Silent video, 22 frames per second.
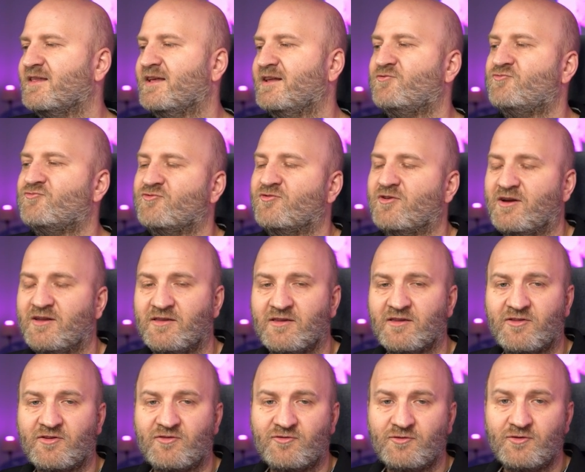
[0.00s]
that
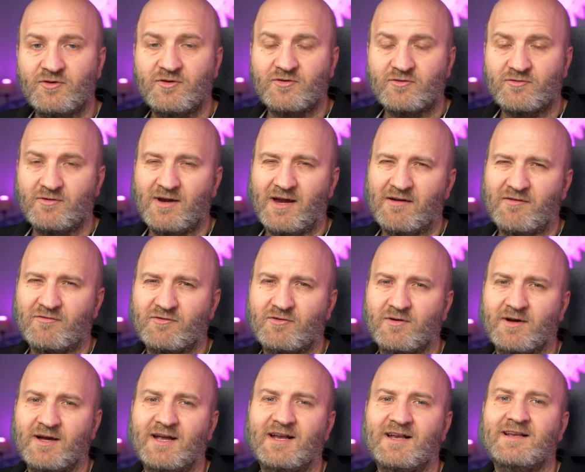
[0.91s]
run through your
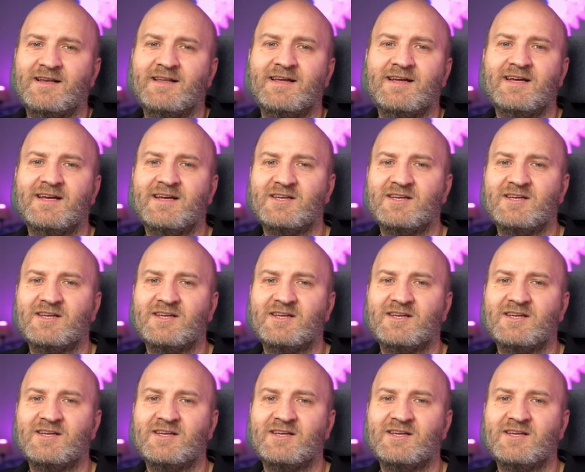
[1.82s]
GraphQL